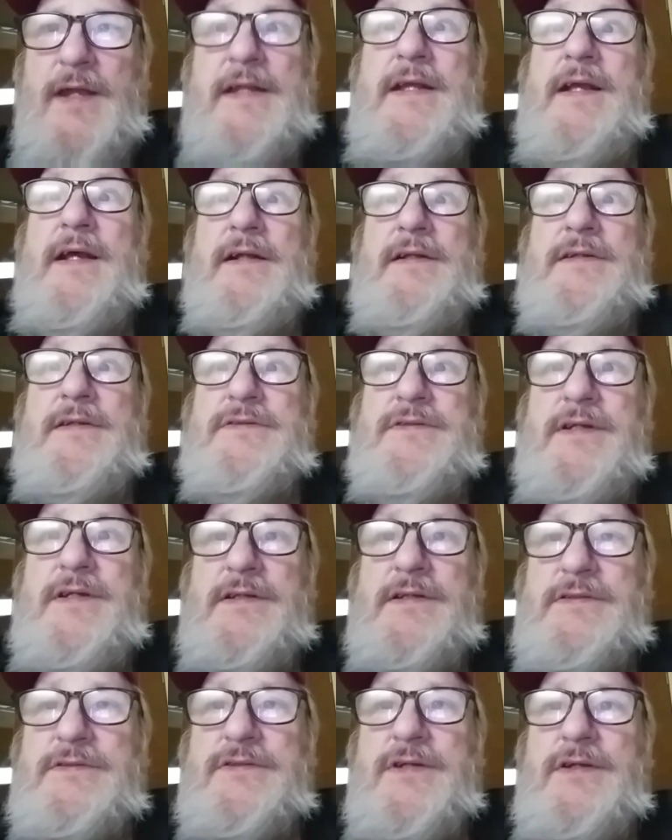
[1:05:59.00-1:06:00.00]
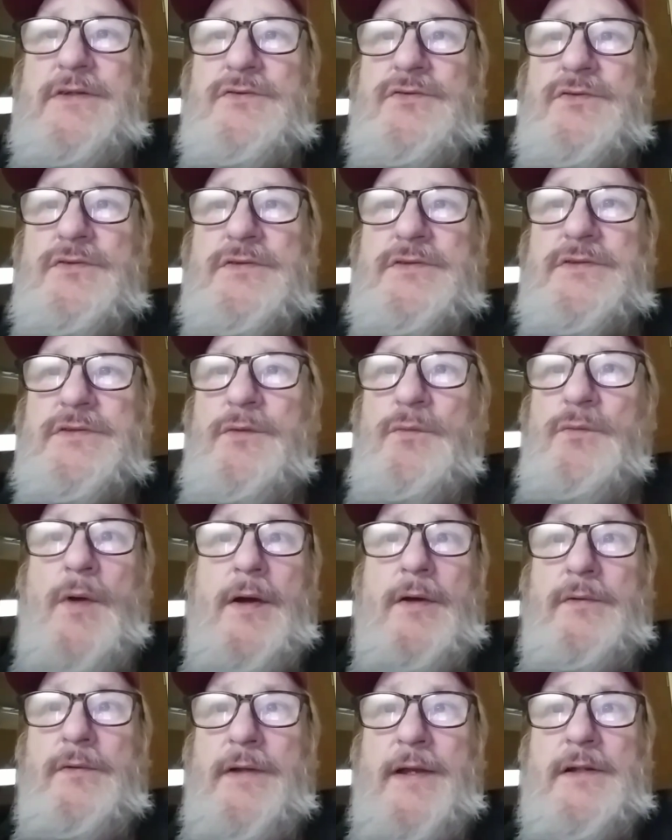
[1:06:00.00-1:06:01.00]
Any kind of snake is dangerous. They're
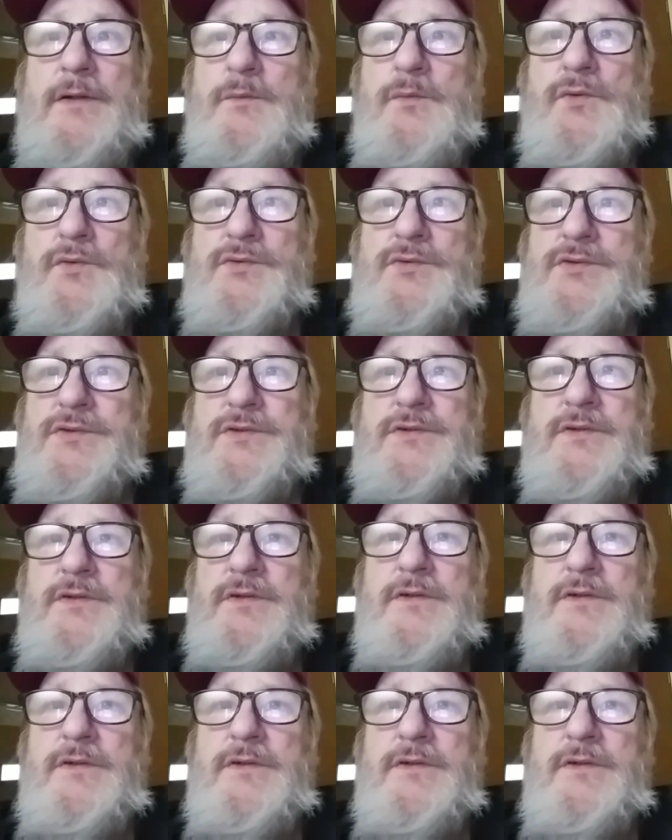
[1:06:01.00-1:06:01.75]
wild animals.